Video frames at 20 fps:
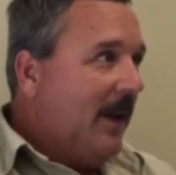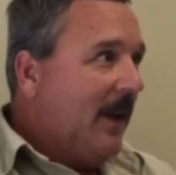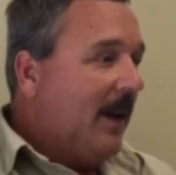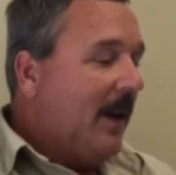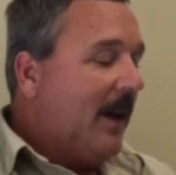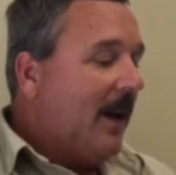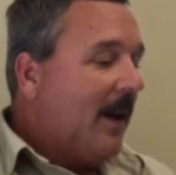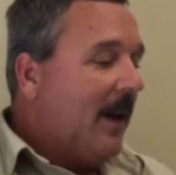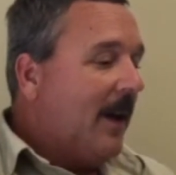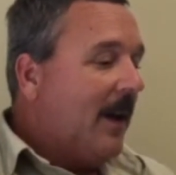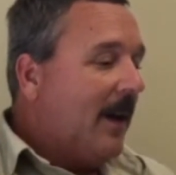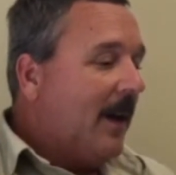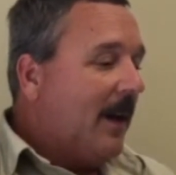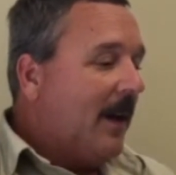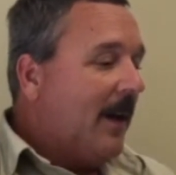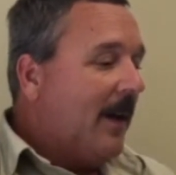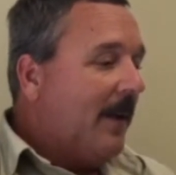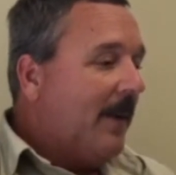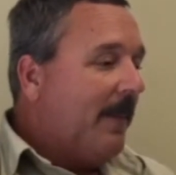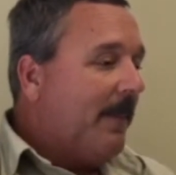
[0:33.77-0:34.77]

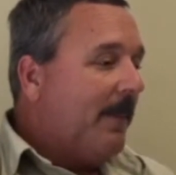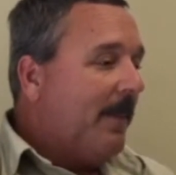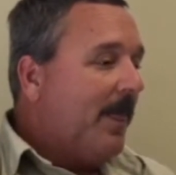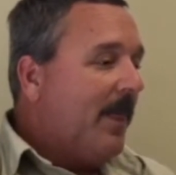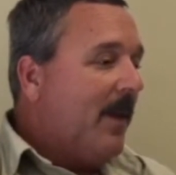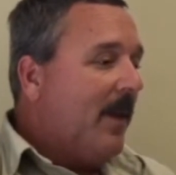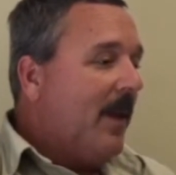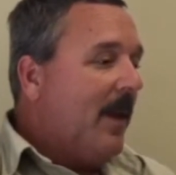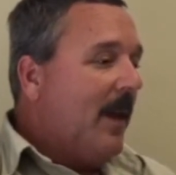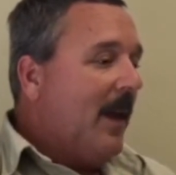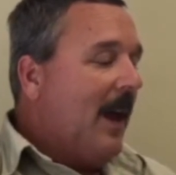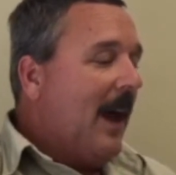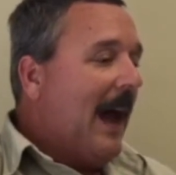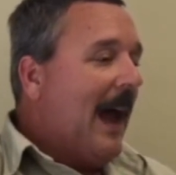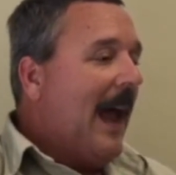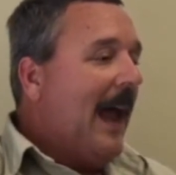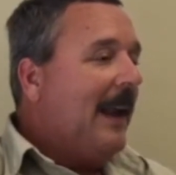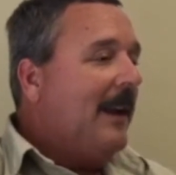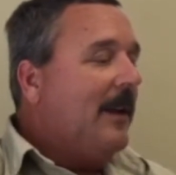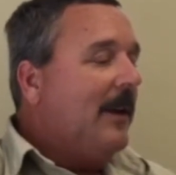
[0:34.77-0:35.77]

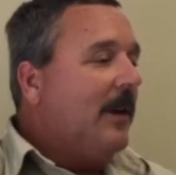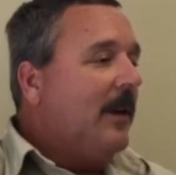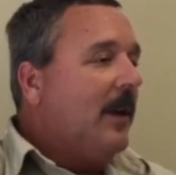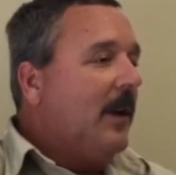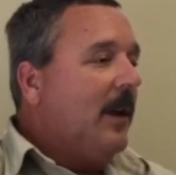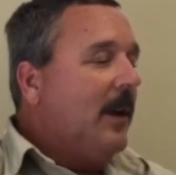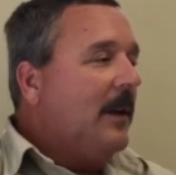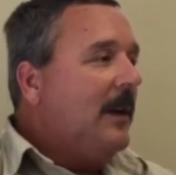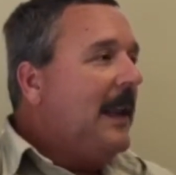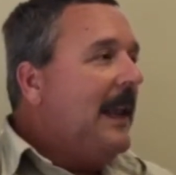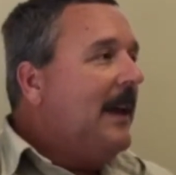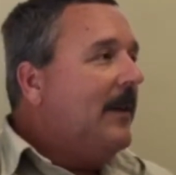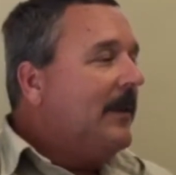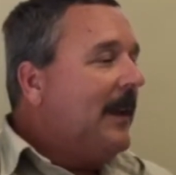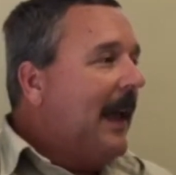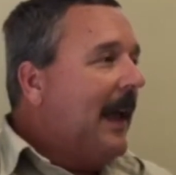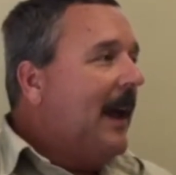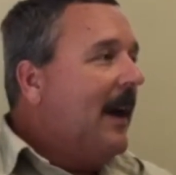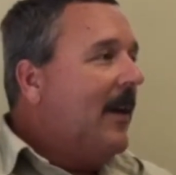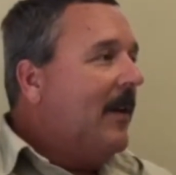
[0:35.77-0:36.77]
I had to kneel
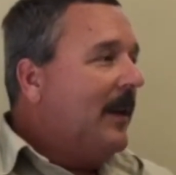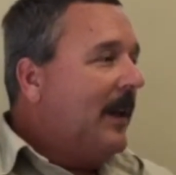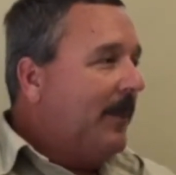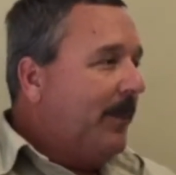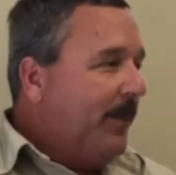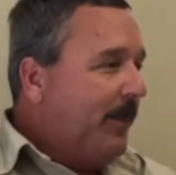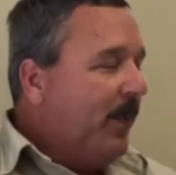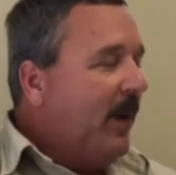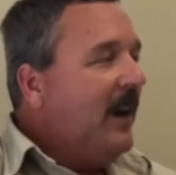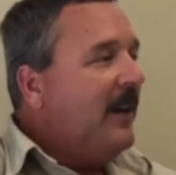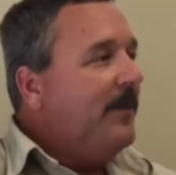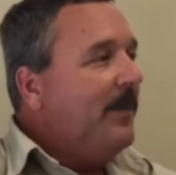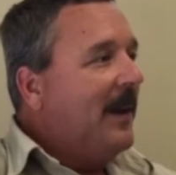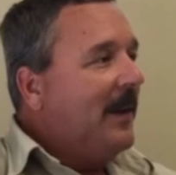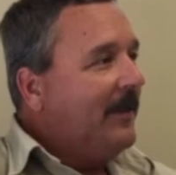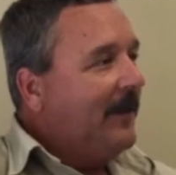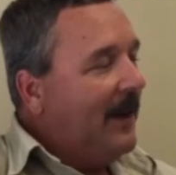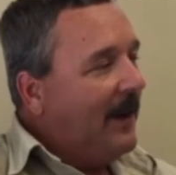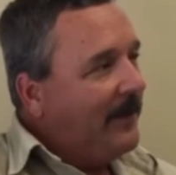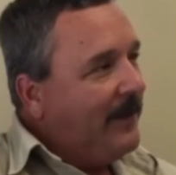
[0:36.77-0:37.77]
down and brace
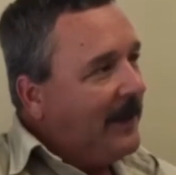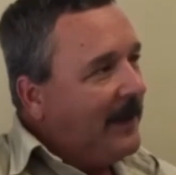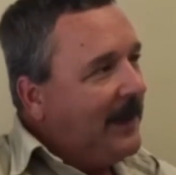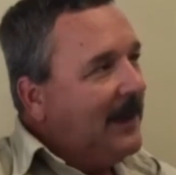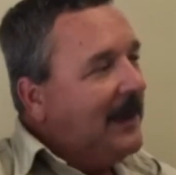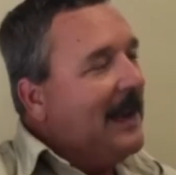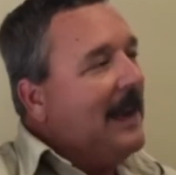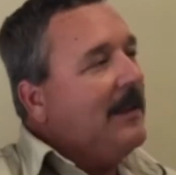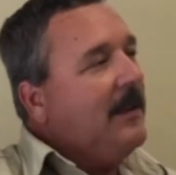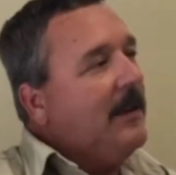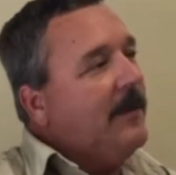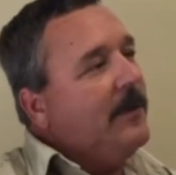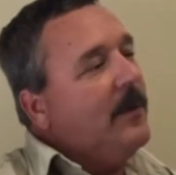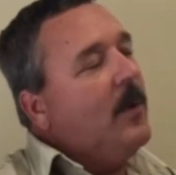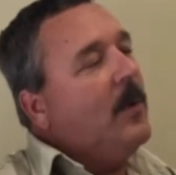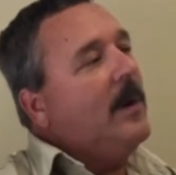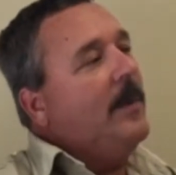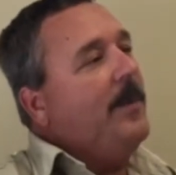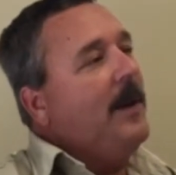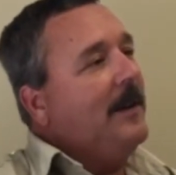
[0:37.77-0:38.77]
myself to get down to the
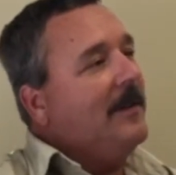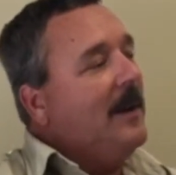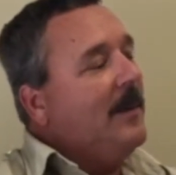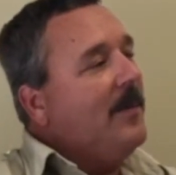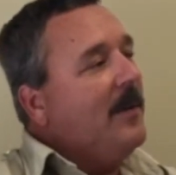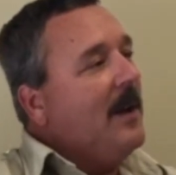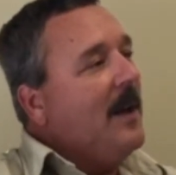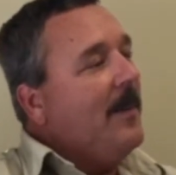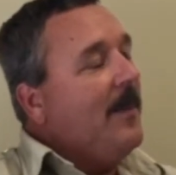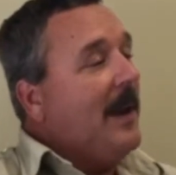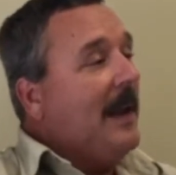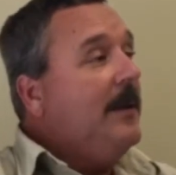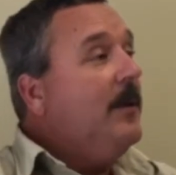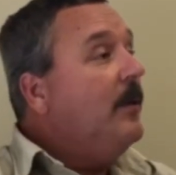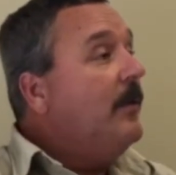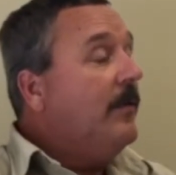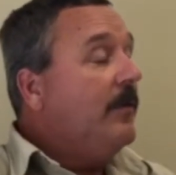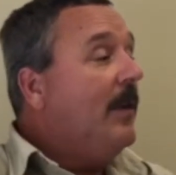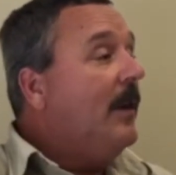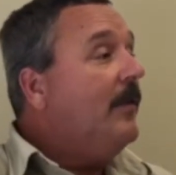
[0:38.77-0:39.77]
floor to pick something up, and I do
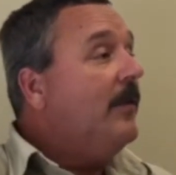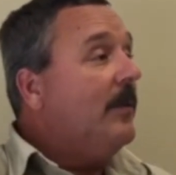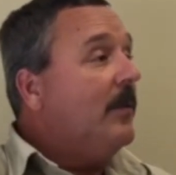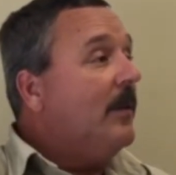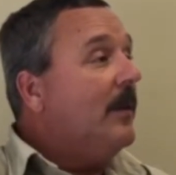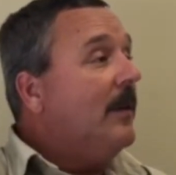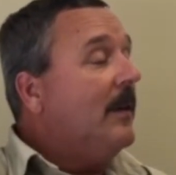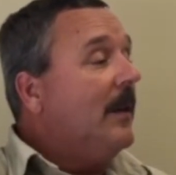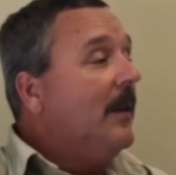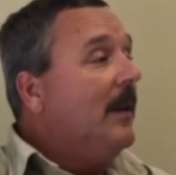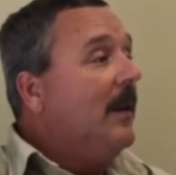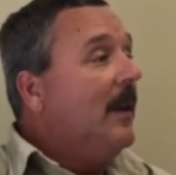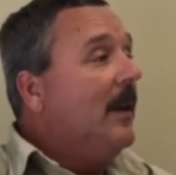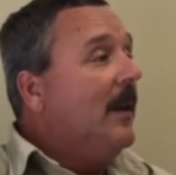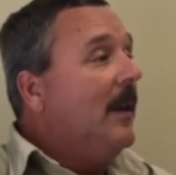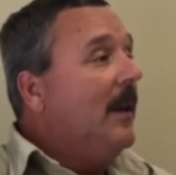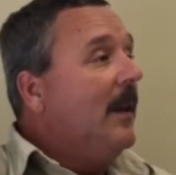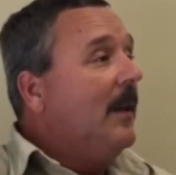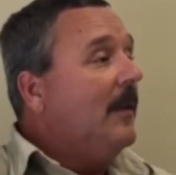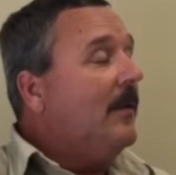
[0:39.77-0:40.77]
construction work.
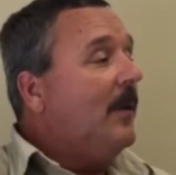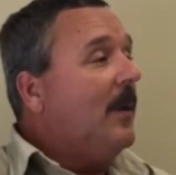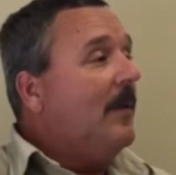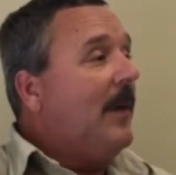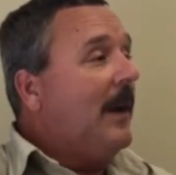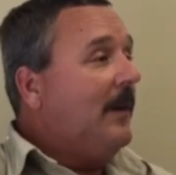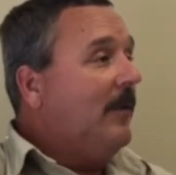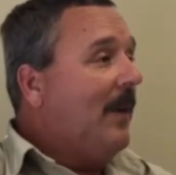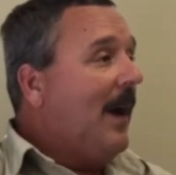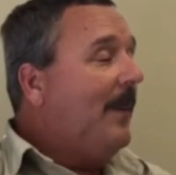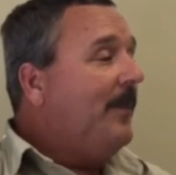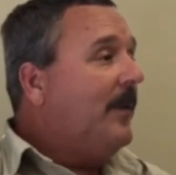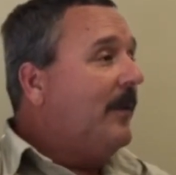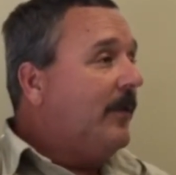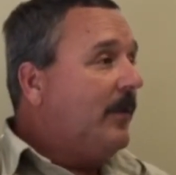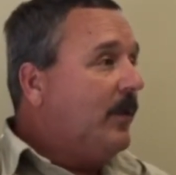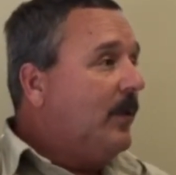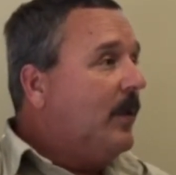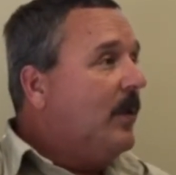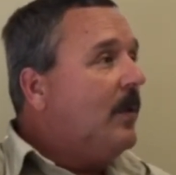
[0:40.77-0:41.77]
Mm-hmm. So if I dropped a
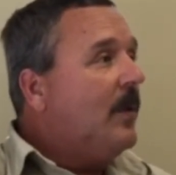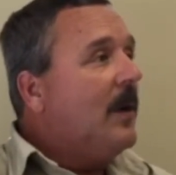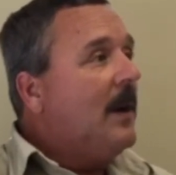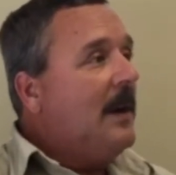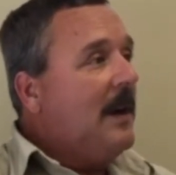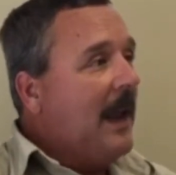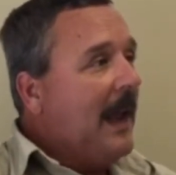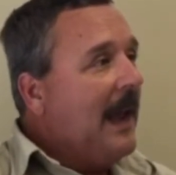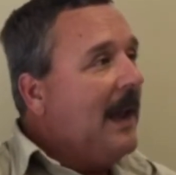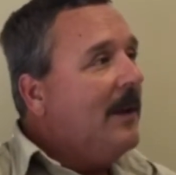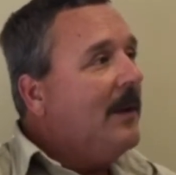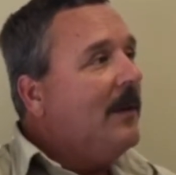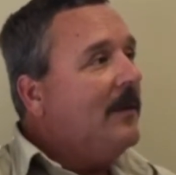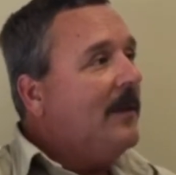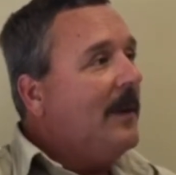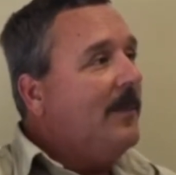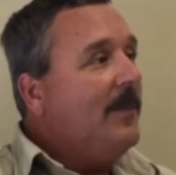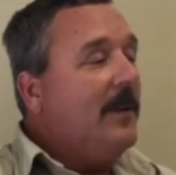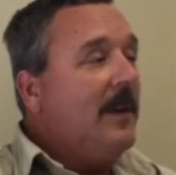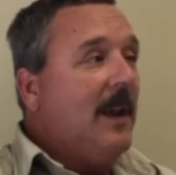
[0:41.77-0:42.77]
screw or a nail or
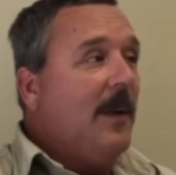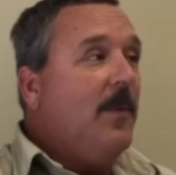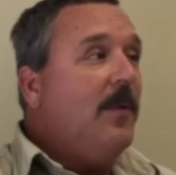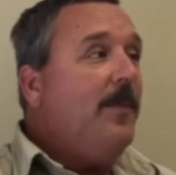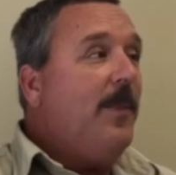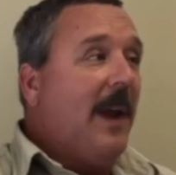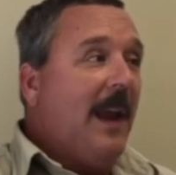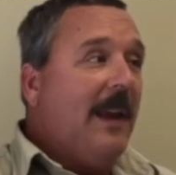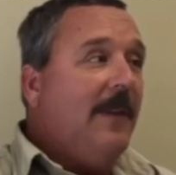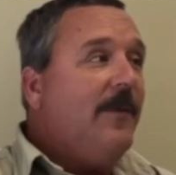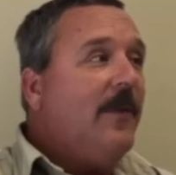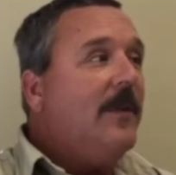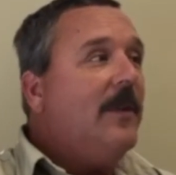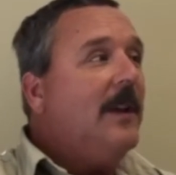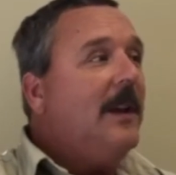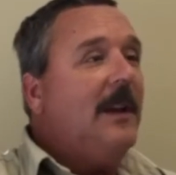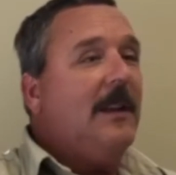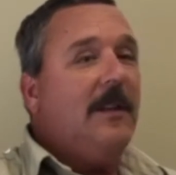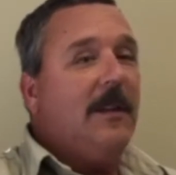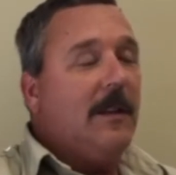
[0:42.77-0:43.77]
something, it was painful
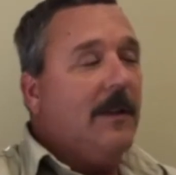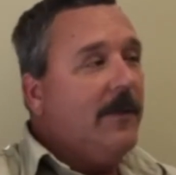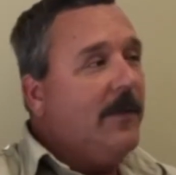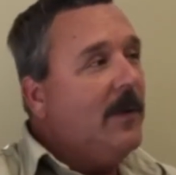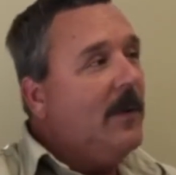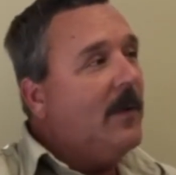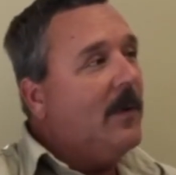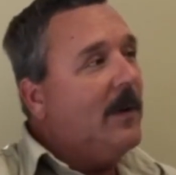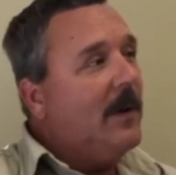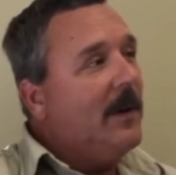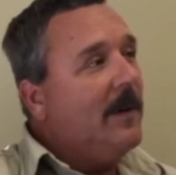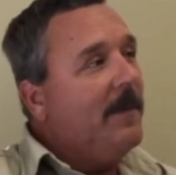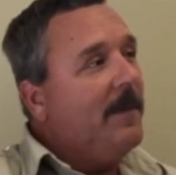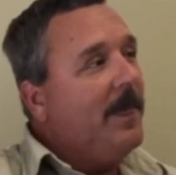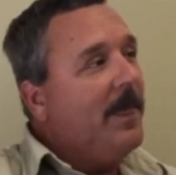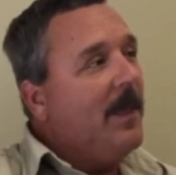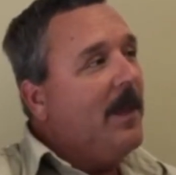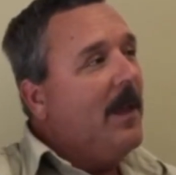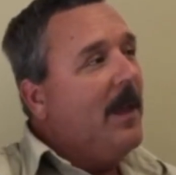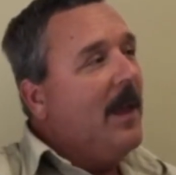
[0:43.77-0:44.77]
to get to the floor.
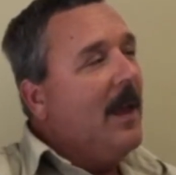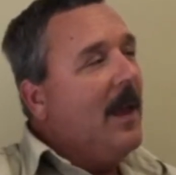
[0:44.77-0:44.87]
Mm-hmm.